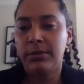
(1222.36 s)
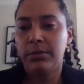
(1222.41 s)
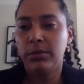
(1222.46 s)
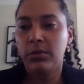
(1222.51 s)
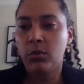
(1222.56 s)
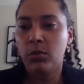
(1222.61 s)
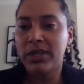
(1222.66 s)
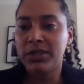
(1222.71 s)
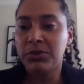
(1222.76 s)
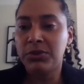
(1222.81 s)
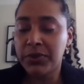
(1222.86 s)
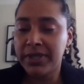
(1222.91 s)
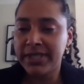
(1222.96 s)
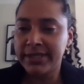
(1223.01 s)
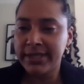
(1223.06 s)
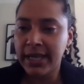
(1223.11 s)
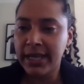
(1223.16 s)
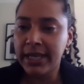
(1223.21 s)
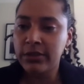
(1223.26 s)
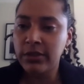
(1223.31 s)
what
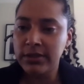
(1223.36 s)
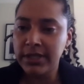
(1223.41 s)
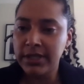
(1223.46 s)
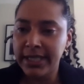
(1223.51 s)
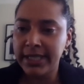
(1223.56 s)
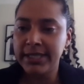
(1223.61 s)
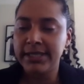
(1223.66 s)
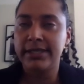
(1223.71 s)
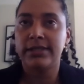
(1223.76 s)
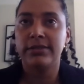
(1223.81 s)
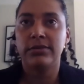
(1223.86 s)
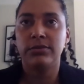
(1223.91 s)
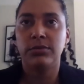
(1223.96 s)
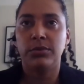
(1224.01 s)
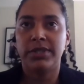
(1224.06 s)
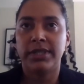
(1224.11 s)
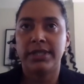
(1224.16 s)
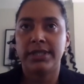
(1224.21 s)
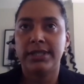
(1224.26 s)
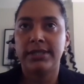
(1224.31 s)
recycled is,
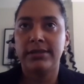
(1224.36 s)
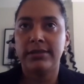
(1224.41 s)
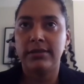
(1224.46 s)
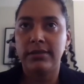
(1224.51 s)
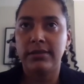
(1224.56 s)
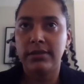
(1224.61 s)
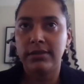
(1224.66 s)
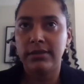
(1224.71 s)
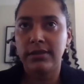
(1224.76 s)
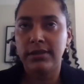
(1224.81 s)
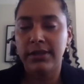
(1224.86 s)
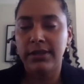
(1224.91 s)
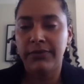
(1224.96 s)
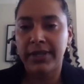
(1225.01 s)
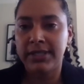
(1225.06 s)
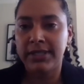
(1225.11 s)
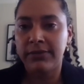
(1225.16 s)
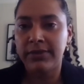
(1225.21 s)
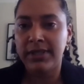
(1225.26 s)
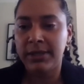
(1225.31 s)
which is
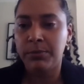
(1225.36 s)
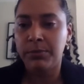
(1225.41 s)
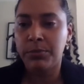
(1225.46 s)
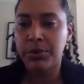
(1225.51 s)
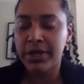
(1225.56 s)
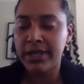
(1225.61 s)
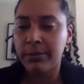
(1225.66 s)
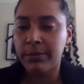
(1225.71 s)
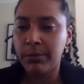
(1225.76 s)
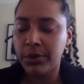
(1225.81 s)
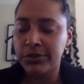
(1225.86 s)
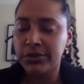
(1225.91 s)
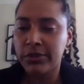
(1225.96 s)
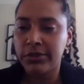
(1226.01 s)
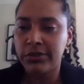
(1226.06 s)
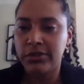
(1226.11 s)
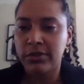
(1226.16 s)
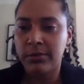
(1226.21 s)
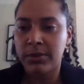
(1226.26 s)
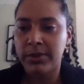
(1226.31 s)
effectively pre and
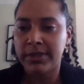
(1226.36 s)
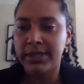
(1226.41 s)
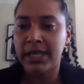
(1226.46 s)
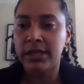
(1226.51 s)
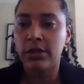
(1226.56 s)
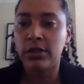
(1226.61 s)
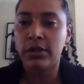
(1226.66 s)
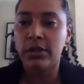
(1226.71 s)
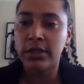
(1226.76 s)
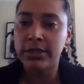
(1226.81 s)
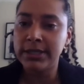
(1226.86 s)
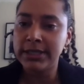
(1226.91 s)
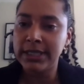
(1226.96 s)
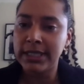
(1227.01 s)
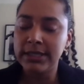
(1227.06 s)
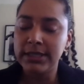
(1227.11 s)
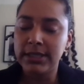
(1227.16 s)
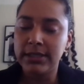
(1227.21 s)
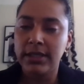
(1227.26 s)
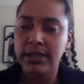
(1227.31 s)
post-consumer recycled
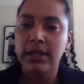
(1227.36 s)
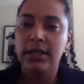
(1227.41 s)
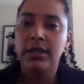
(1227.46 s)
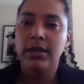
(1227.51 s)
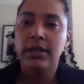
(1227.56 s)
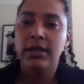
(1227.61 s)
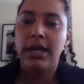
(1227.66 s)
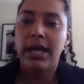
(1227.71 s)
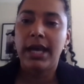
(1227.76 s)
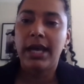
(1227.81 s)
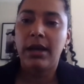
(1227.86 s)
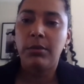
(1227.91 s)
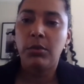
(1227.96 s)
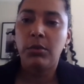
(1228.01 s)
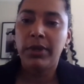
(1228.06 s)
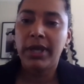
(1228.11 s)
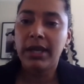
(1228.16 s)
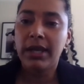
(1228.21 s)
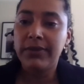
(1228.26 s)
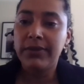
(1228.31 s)
content.
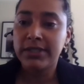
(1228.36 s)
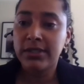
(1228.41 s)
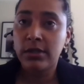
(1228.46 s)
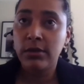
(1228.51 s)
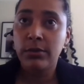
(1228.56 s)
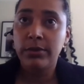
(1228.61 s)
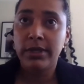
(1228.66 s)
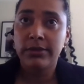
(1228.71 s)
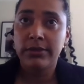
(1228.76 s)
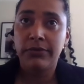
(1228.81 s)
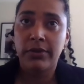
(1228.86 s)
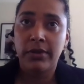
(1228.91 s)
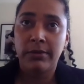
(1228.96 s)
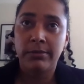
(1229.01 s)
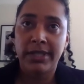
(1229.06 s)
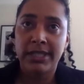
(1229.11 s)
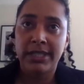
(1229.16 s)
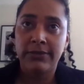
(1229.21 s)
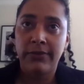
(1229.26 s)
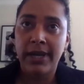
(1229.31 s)
We have excluded from
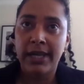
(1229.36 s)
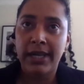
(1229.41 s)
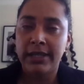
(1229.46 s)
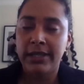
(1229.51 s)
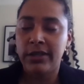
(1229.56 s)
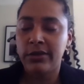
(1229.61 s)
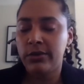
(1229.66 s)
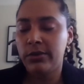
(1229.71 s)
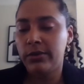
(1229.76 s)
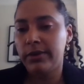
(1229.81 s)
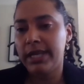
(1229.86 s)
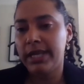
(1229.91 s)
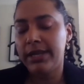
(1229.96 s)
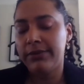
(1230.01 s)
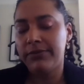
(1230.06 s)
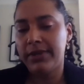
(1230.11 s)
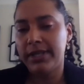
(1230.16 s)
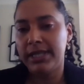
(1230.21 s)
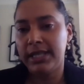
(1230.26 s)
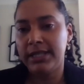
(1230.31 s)
this value
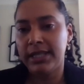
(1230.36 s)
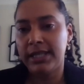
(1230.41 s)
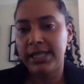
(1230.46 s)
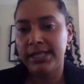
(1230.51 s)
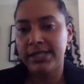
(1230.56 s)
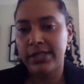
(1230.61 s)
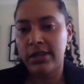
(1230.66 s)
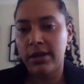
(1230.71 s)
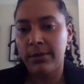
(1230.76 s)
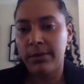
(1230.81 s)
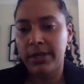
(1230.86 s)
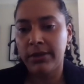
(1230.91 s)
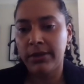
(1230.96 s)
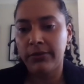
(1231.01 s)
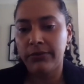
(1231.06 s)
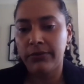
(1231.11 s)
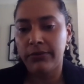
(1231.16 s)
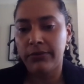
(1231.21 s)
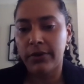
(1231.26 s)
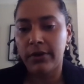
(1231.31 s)
everything that is coming
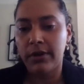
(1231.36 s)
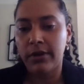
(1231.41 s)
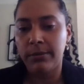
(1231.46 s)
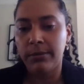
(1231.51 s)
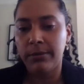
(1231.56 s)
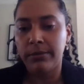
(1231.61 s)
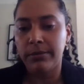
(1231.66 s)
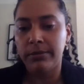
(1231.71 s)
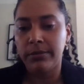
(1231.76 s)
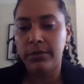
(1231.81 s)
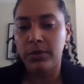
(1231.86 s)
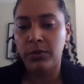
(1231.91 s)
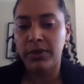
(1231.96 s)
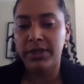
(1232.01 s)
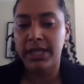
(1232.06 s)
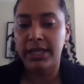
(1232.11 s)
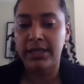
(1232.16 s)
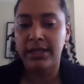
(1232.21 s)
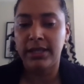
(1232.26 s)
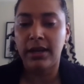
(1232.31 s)
from
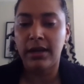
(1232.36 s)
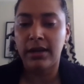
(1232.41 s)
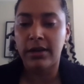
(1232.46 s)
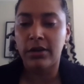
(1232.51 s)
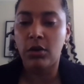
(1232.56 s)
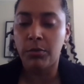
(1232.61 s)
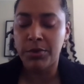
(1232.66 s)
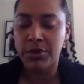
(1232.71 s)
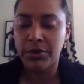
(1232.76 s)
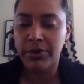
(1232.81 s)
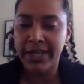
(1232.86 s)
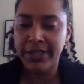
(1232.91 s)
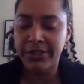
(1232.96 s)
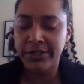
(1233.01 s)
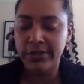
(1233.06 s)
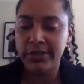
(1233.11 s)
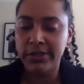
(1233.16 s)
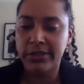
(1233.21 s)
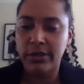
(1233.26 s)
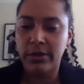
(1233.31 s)
within our
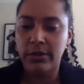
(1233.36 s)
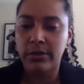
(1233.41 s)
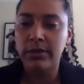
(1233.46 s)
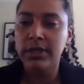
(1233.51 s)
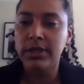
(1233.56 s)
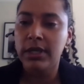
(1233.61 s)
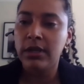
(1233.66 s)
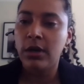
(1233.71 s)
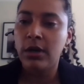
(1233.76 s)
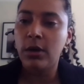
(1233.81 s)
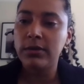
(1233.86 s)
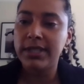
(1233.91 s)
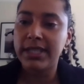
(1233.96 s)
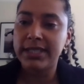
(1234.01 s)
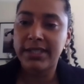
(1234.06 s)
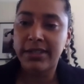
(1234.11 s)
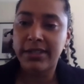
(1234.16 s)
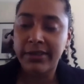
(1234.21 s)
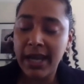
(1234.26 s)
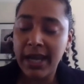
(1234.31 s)
operation. So all the
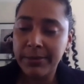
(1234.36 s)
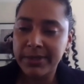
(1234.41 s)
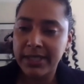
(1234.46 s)
scraps